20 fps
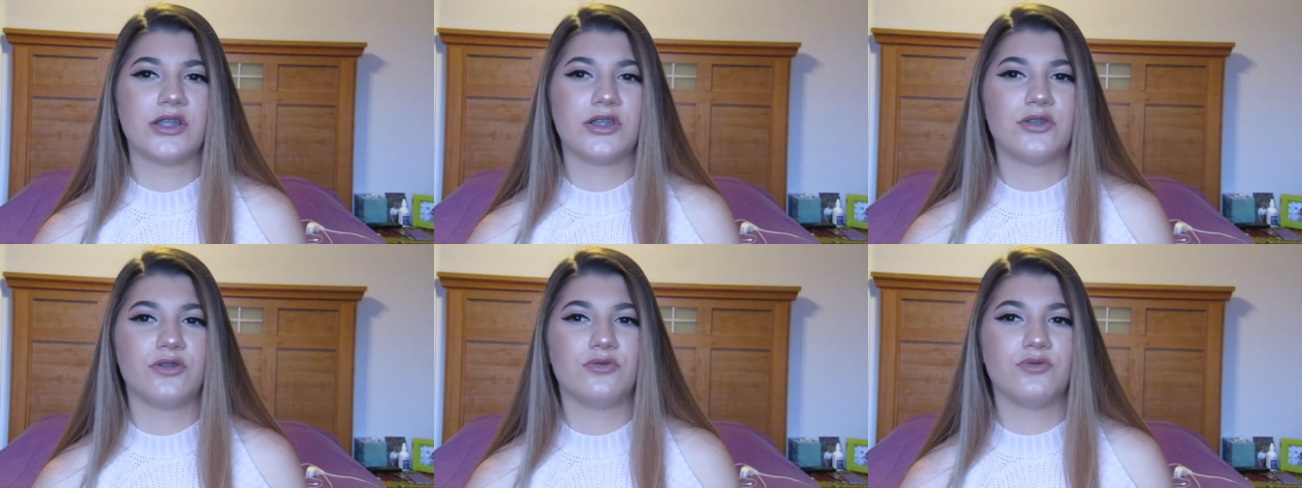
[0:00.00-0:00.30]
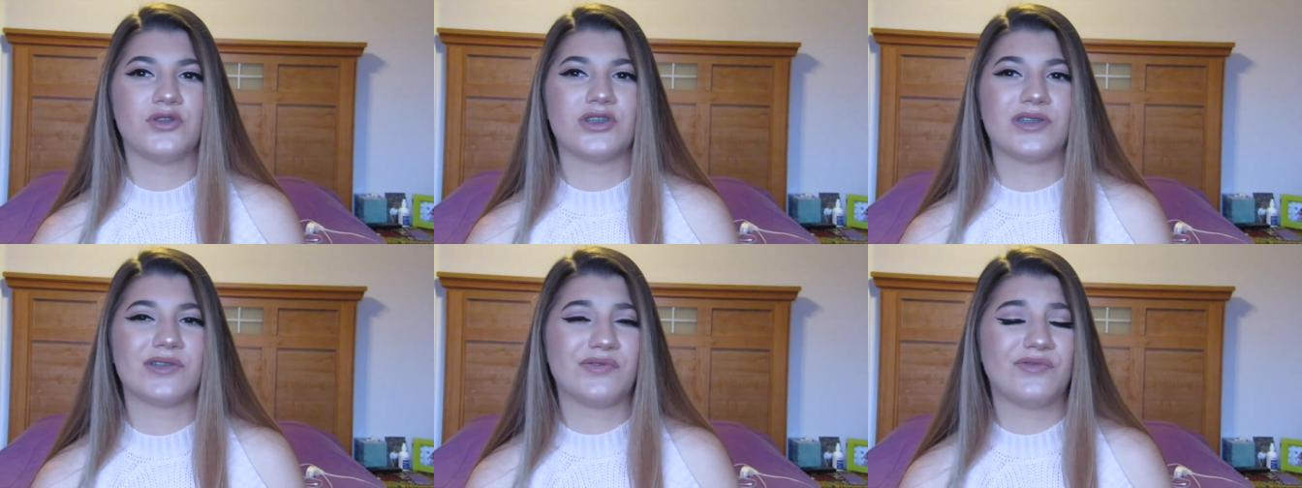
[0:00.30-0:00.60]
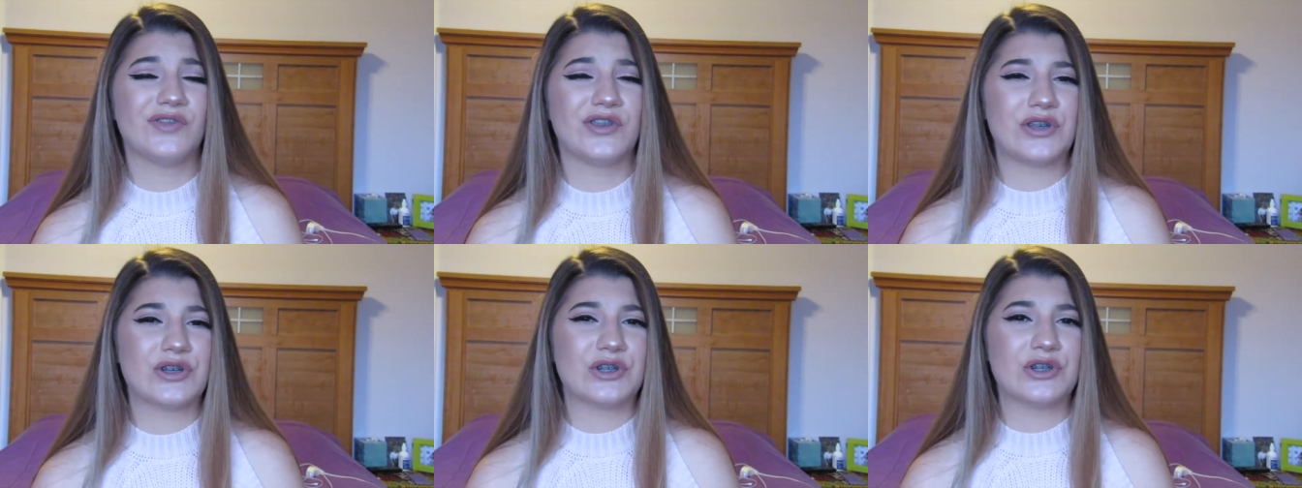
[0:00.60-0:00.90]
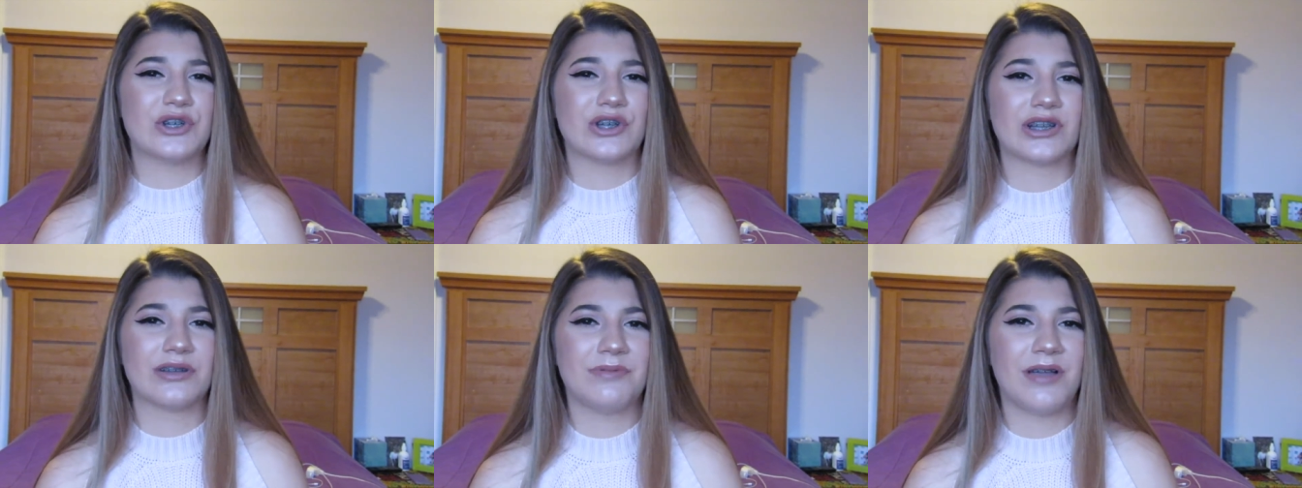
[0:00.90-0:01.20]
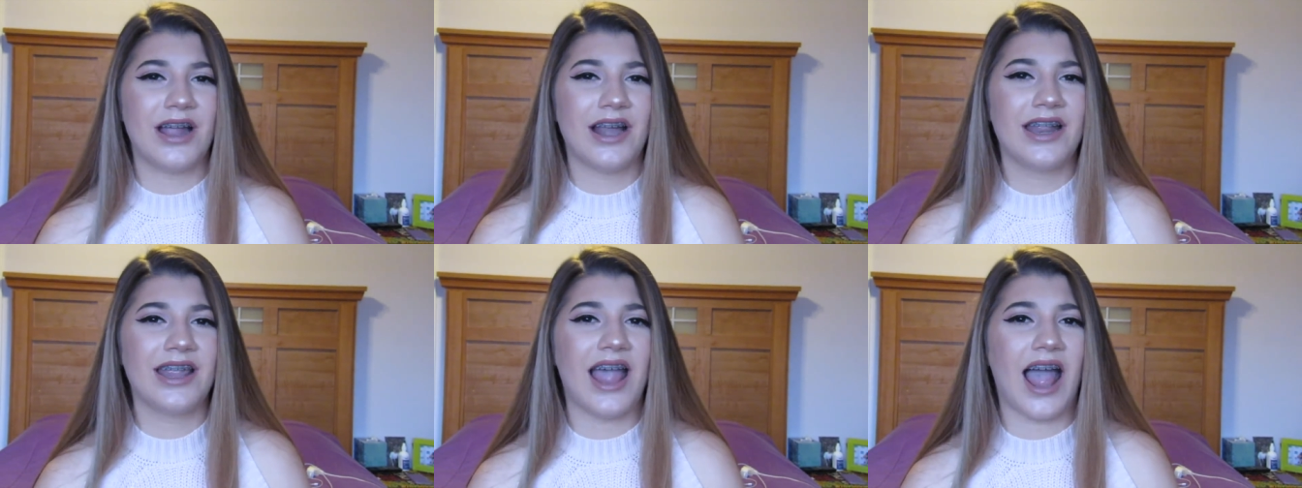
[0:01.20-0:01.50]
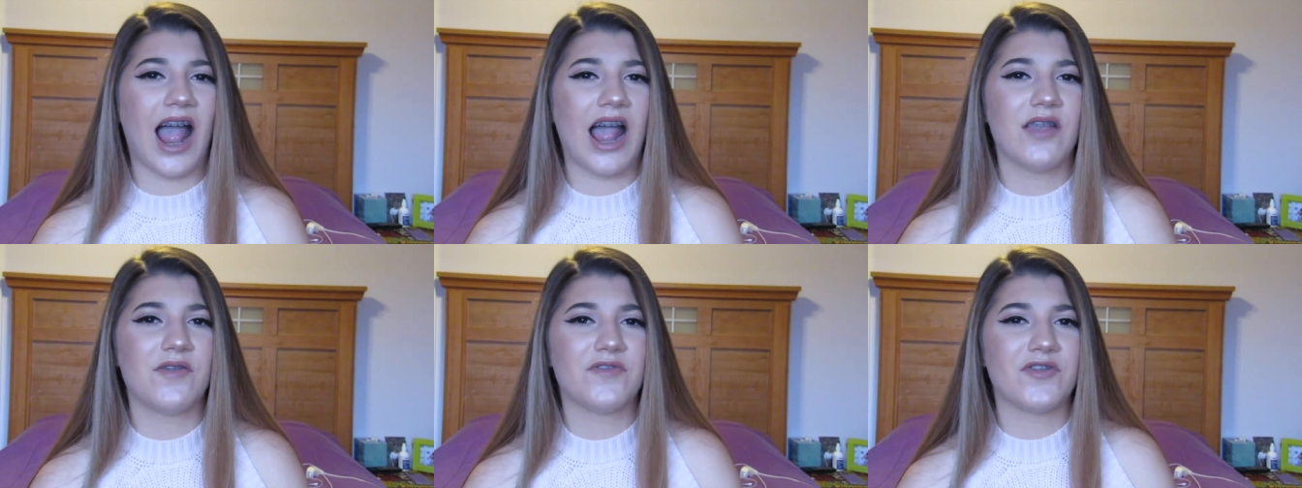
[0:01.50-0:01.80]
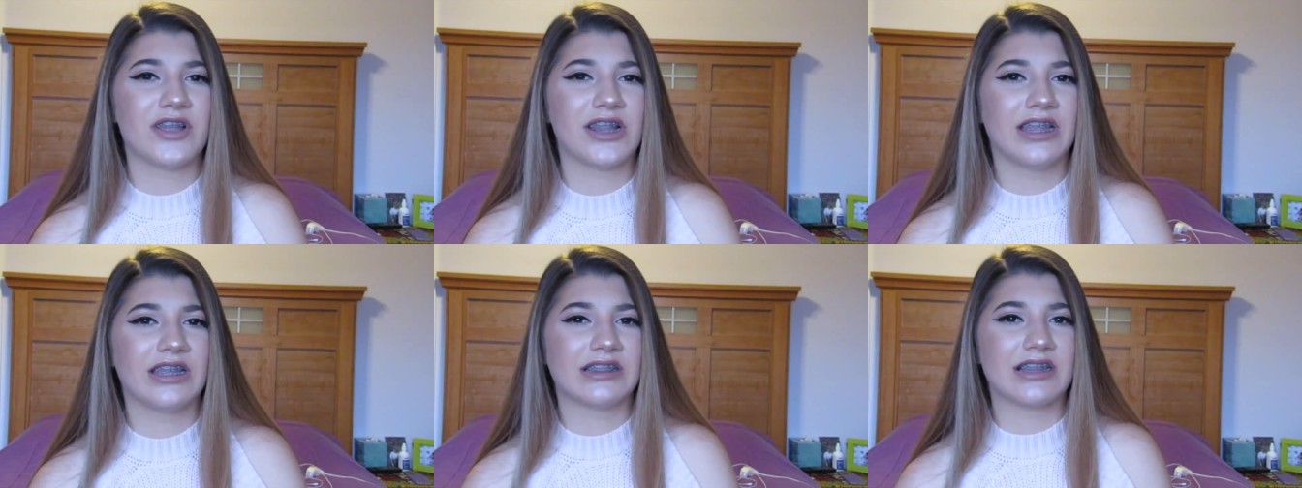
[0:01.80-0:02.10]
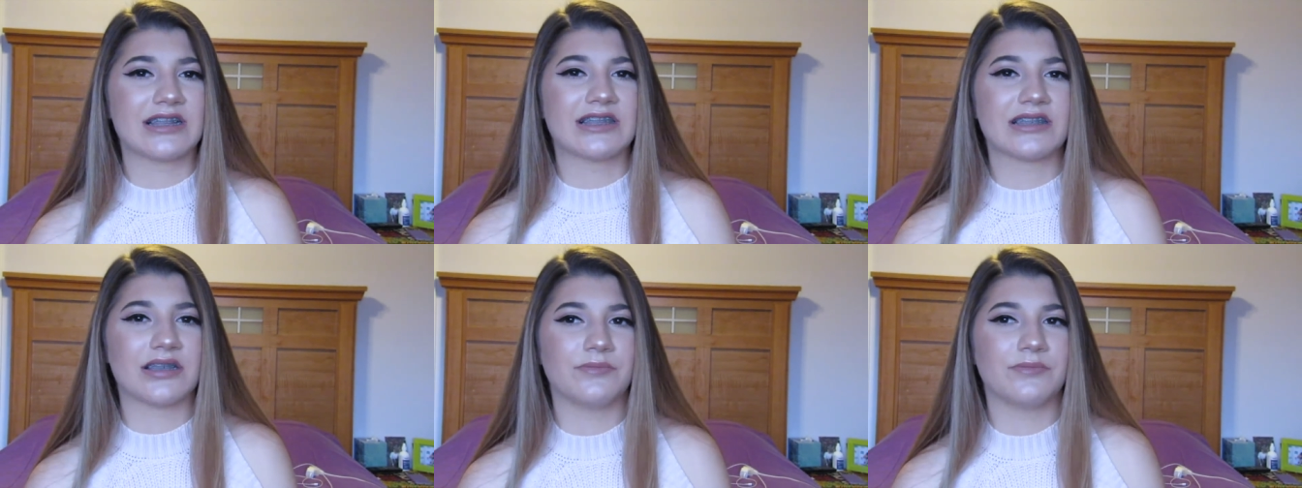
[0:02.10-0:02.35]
you just feel good about it, I feel like that's